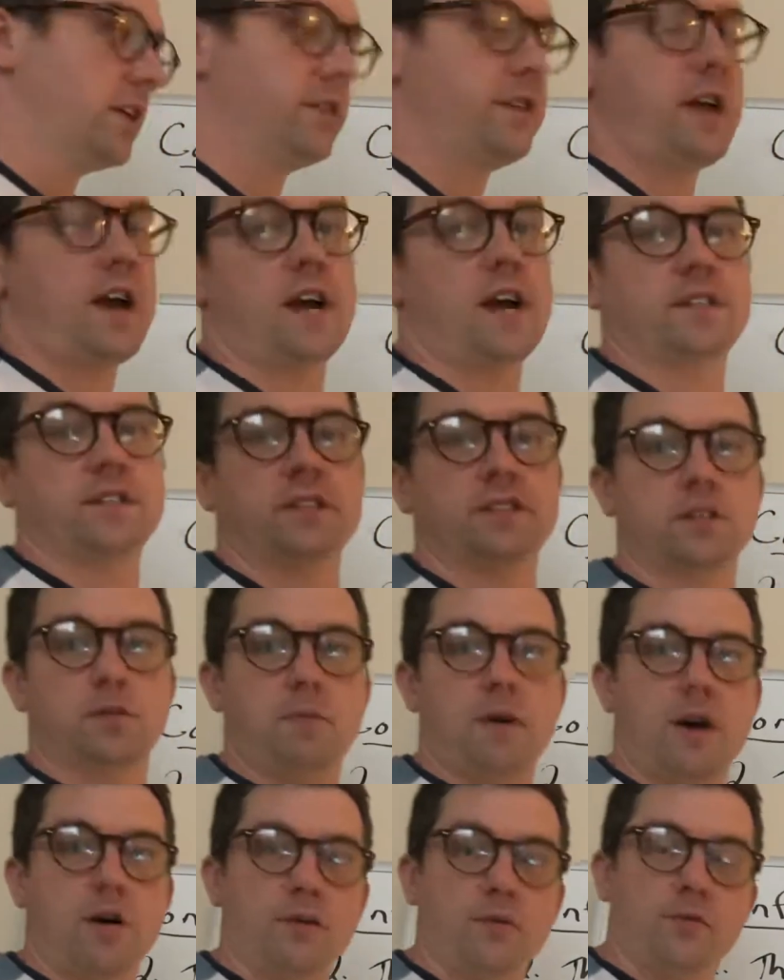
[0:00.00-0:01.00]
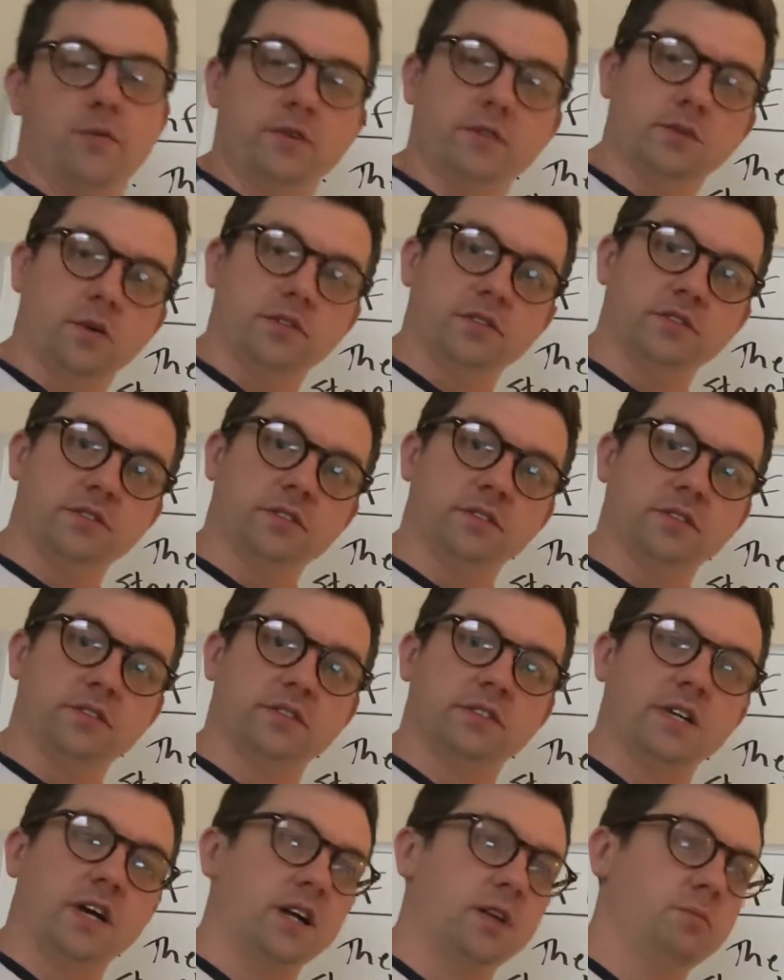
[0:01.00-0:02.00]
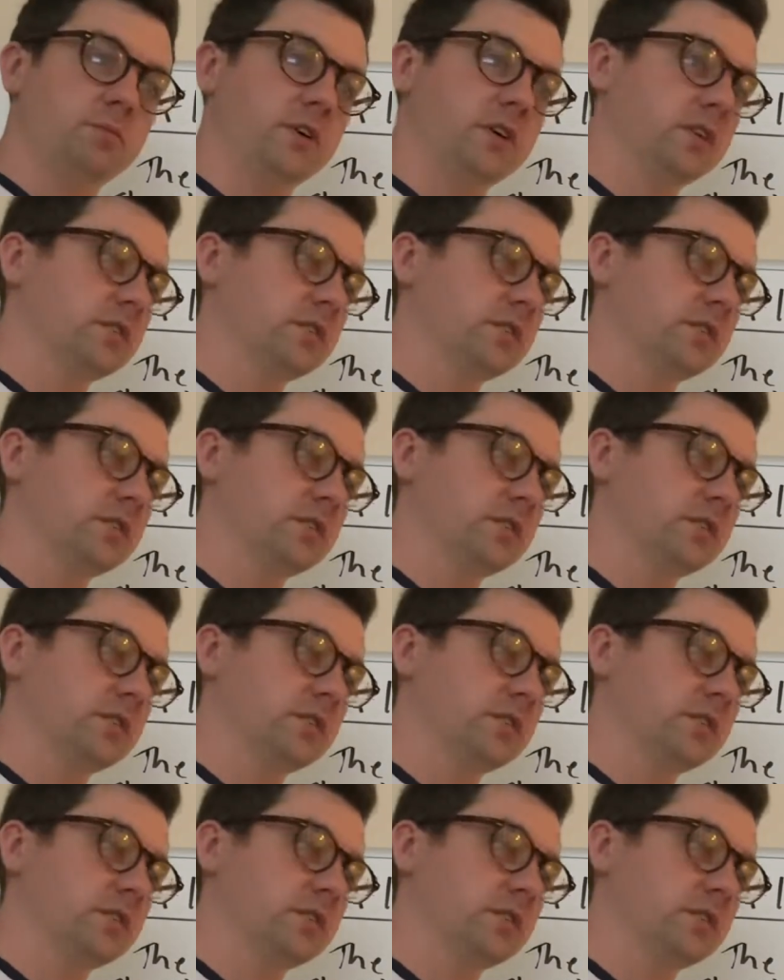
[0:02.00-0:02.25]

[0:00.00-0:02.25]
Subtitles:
the access to the power and resources in society, being a